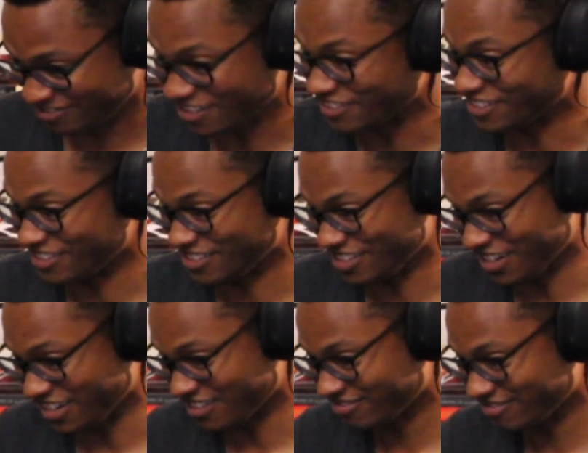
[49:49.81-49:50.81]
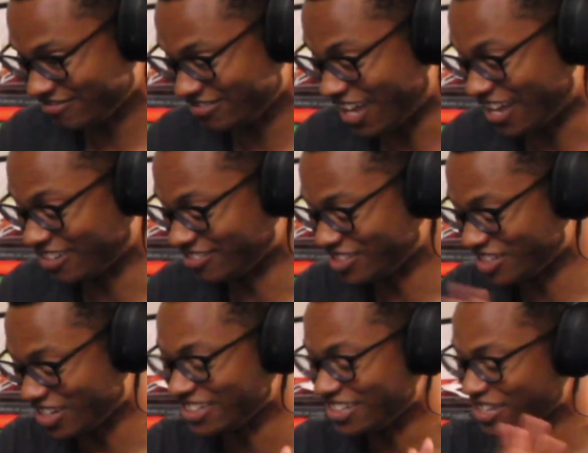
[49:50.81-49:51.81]
on this thing and
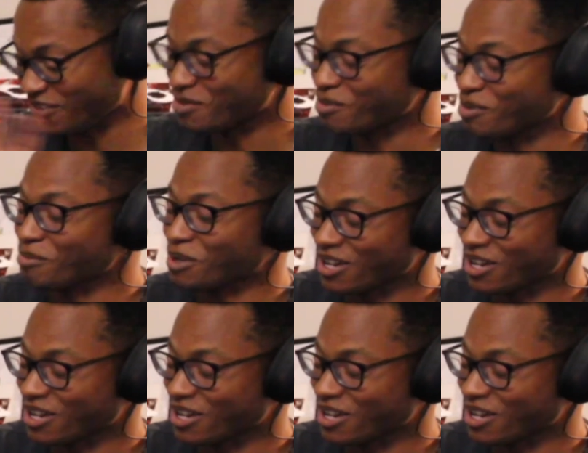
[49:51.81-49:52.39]
kind of give a more